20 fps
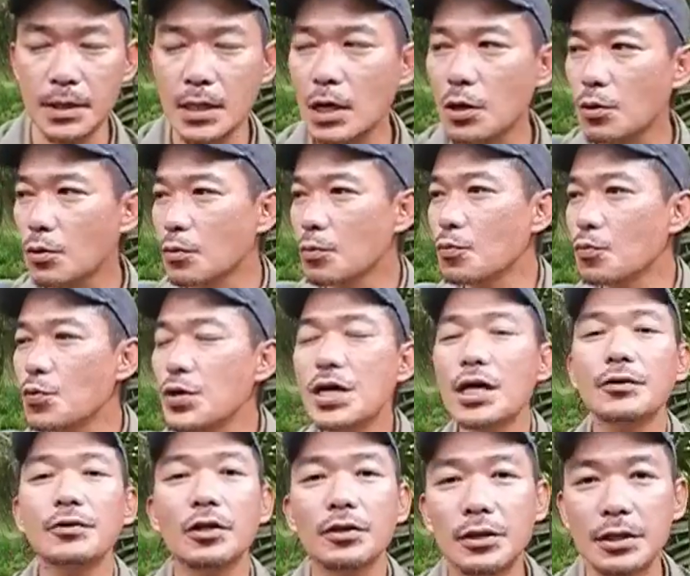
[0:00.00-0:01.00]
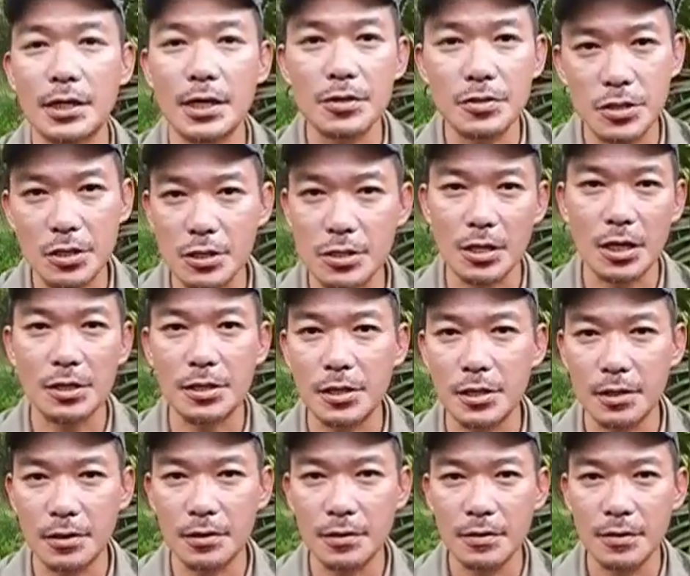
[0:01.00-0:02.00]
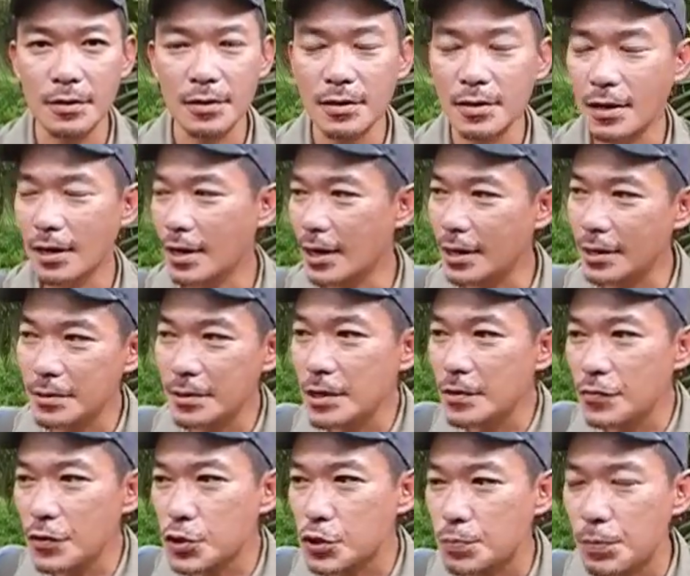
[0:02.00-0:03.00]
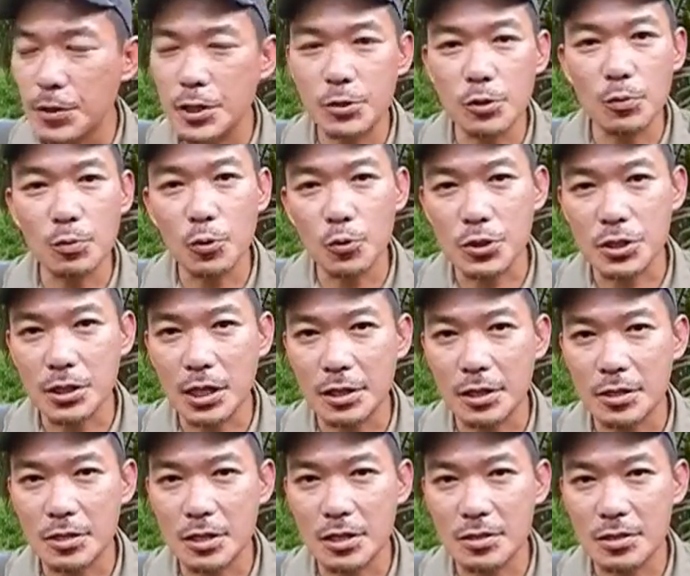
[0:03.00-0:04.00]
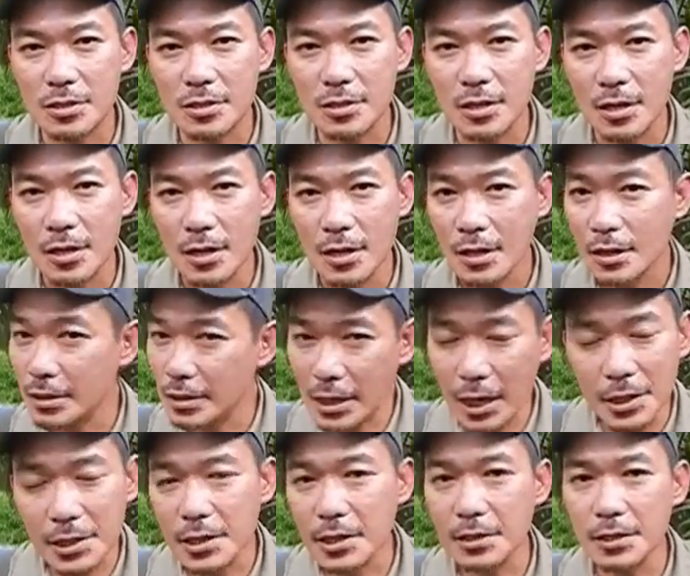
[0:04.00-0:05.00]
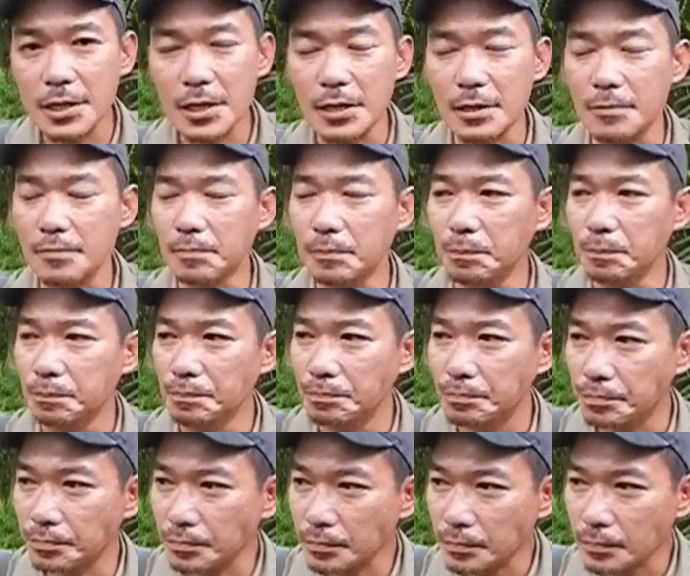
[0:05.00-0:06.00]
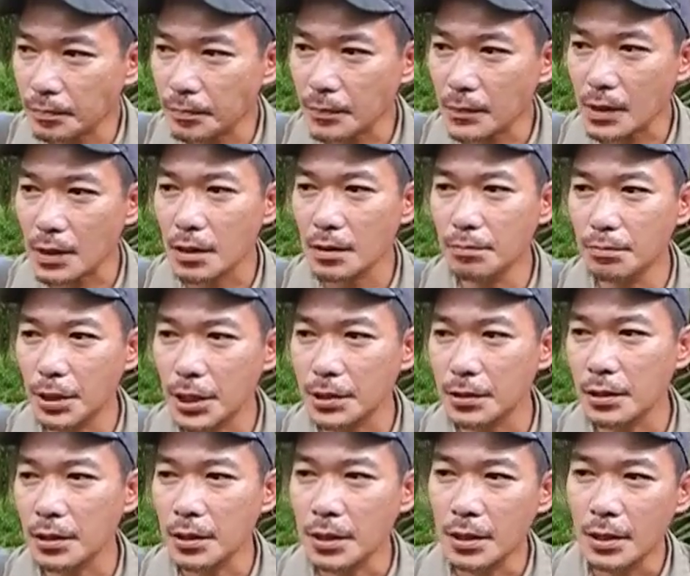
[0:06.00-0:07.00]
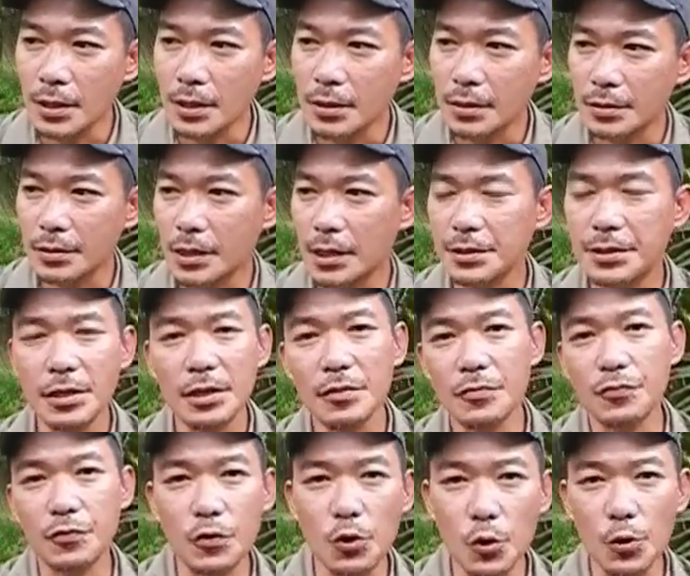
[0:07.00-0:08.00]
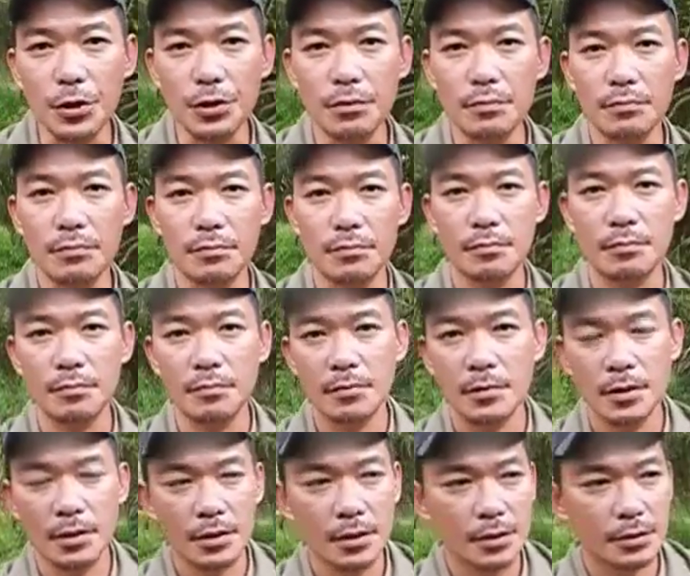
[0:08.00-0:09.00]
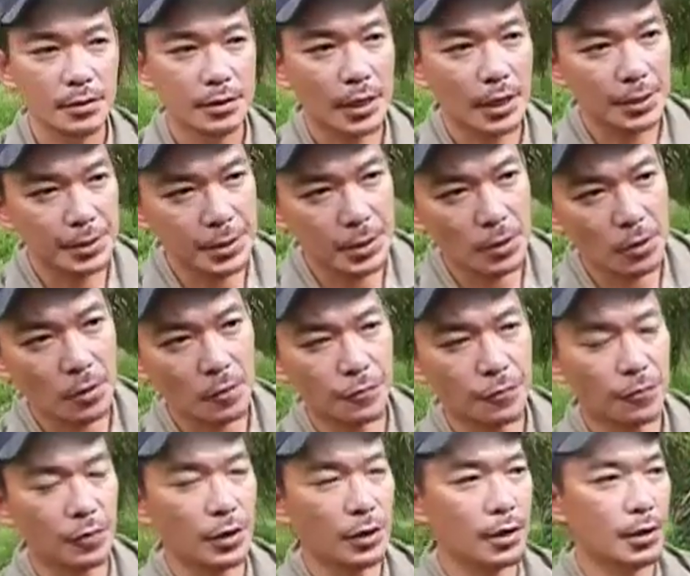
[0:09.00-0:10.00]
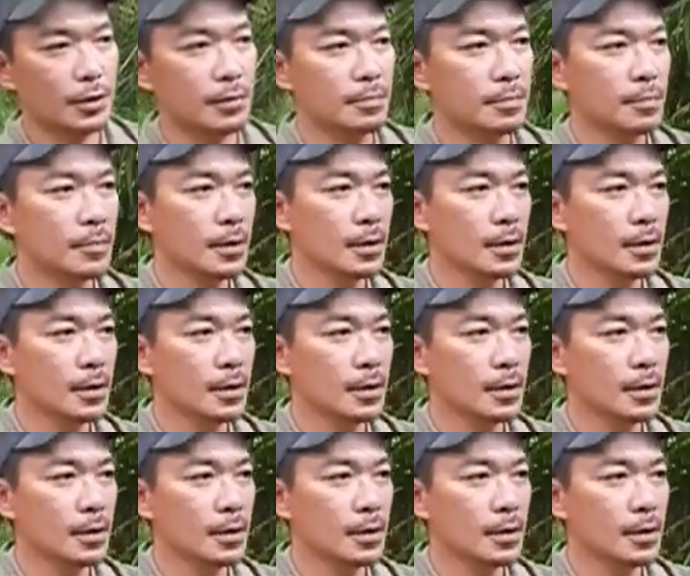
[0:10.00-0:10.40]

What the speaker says: Now, we are not against this idea, and if you speak to most netizens, neither are they. But the idea of good, the idea of a